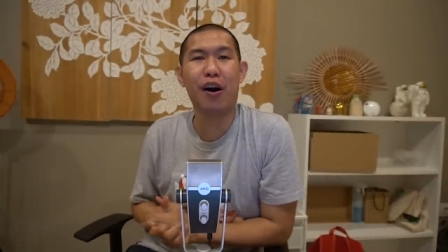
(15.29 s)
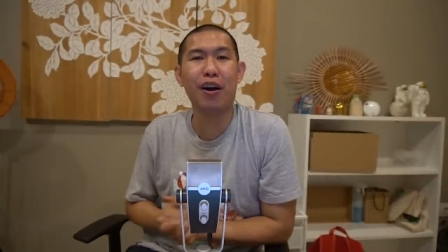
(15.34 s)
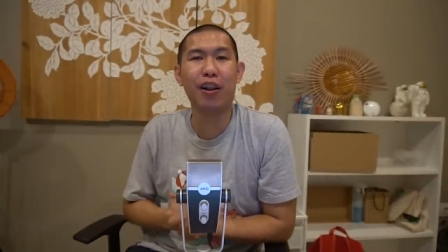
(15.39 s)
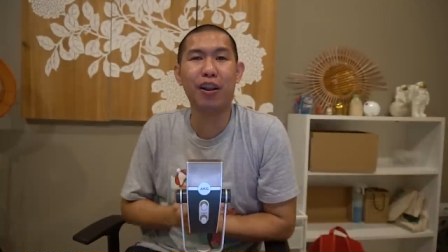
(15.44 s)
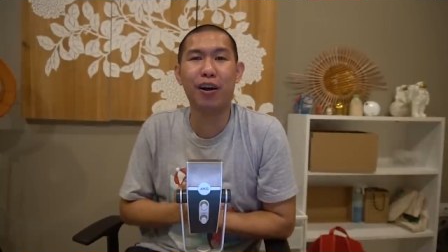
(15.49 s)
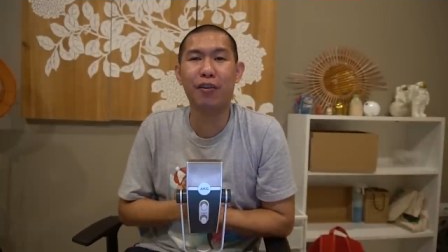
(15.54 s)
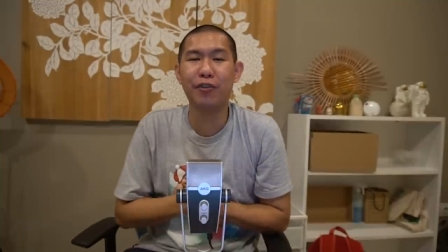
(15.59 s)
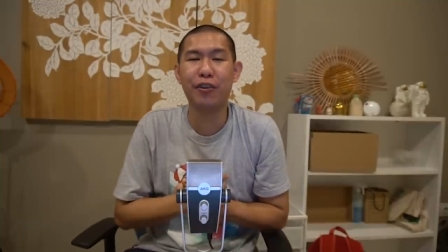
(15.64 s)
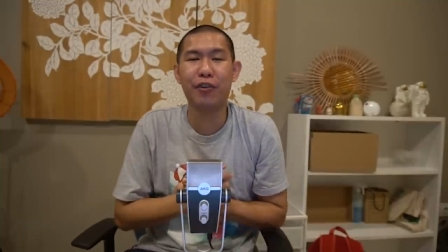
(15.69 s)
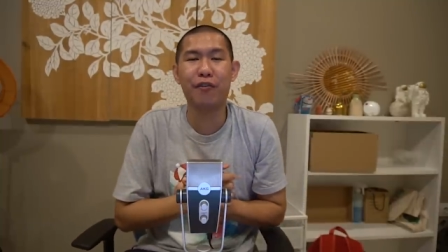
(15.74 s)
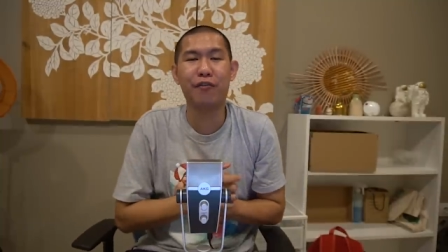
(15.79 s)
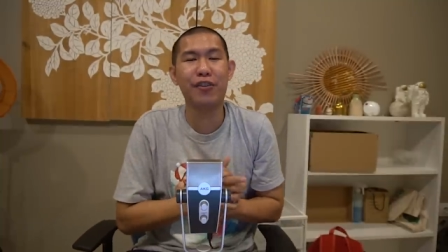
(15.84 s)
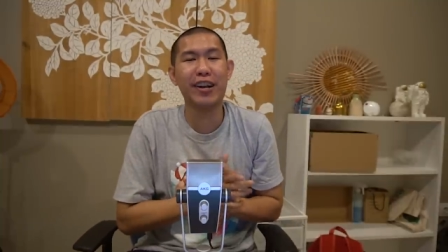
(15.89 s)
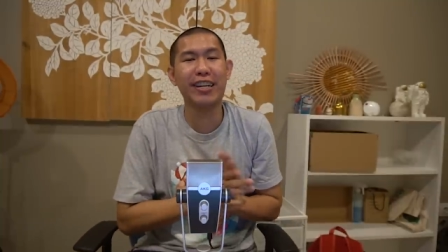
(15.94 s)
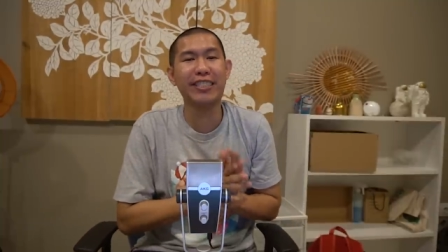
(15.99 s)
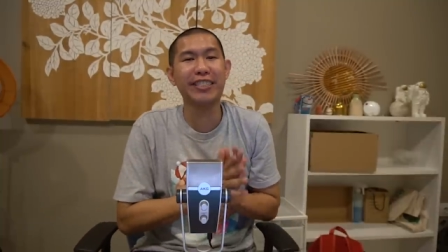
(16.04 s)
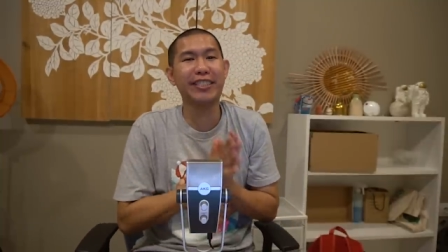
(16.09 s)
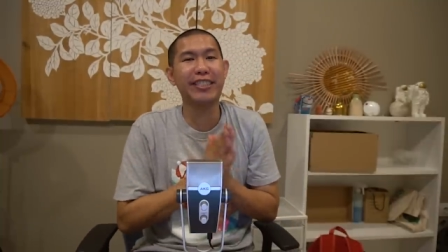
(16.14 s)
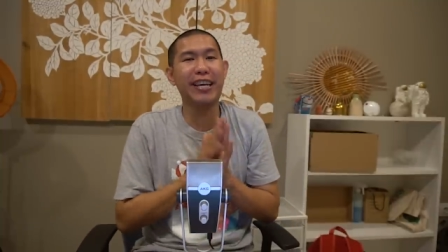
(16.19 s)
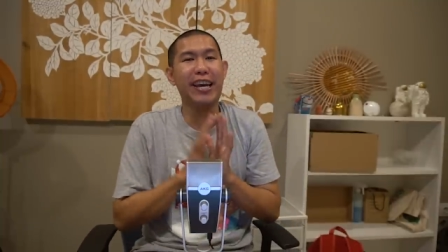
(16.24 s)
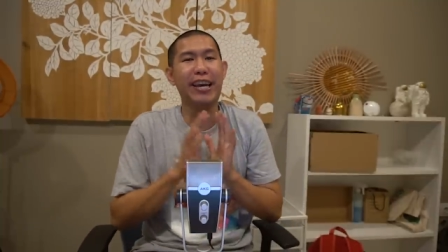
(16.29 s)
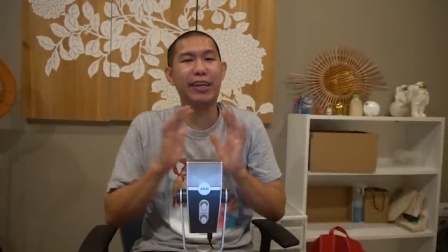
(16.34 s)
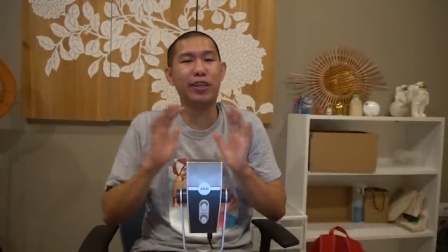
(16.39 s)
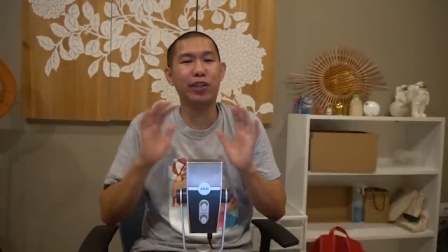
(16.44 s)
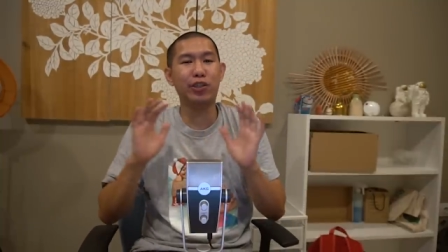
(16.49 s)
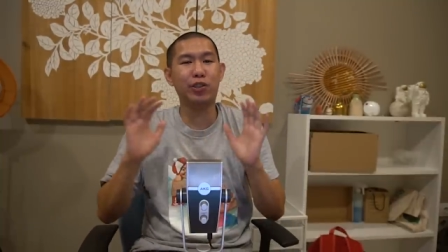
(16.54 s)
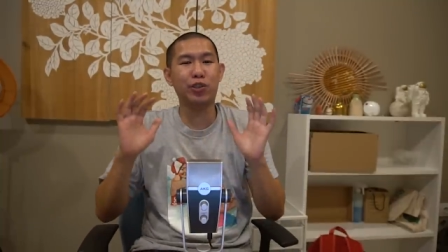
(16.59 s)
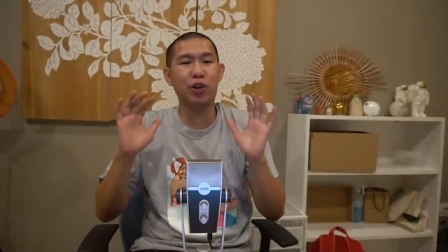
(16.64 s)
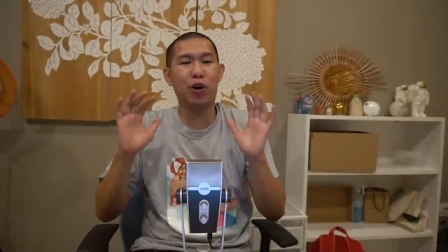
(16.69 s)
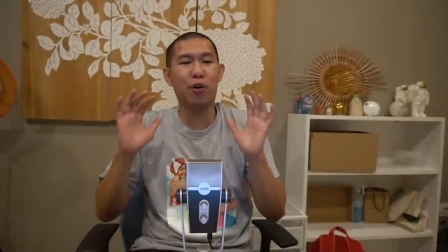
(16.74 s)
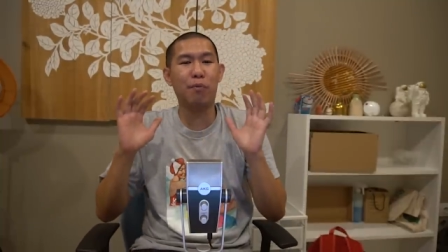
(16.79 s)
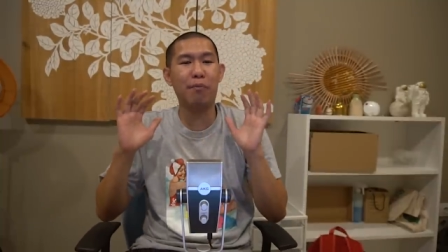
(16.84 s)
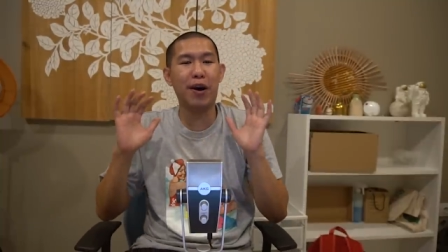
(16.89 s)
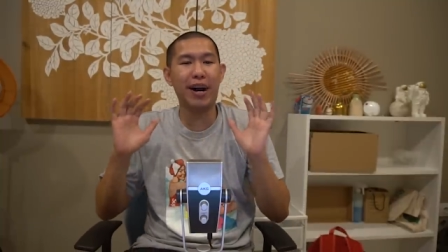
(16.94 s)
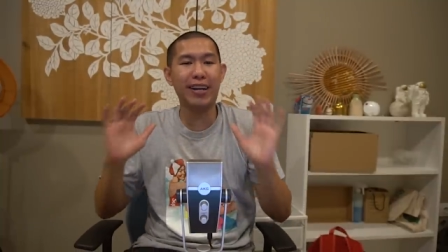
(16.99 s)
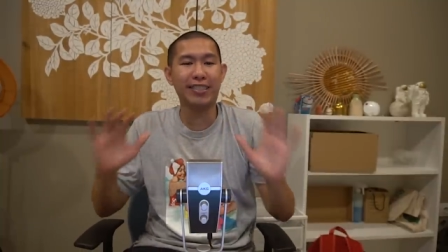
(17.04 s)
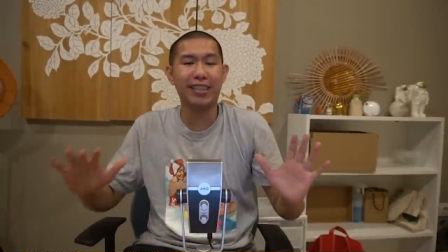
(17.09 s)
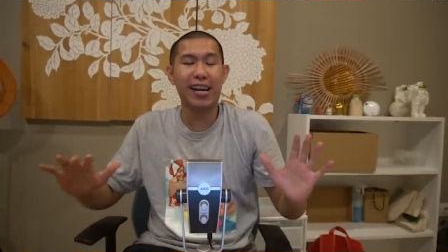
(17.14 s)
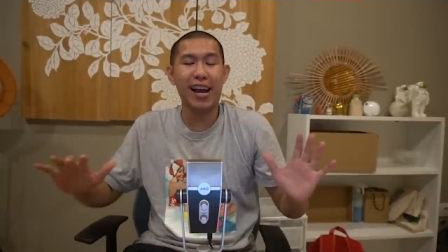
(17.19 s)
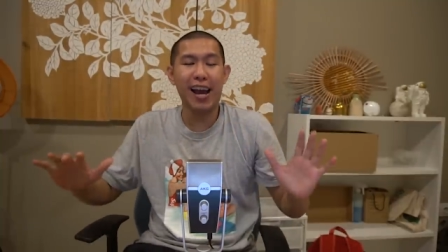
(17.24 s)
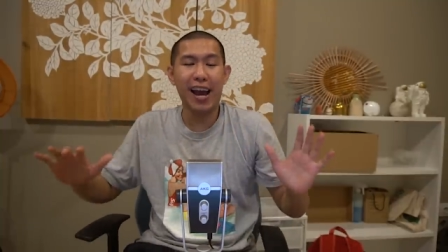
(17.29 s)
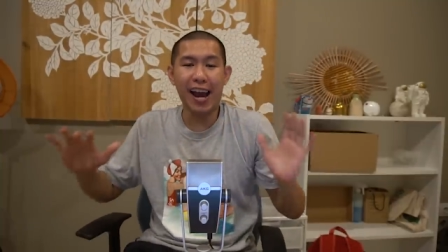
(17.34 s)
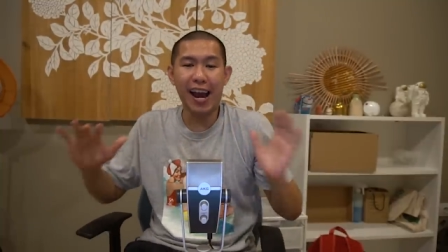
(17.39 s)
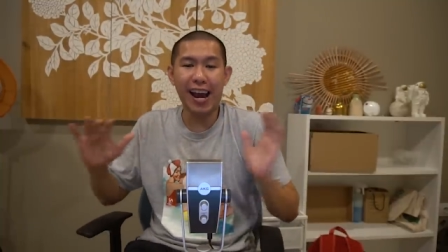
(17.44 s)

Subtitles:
all of your friends. Thank you so much.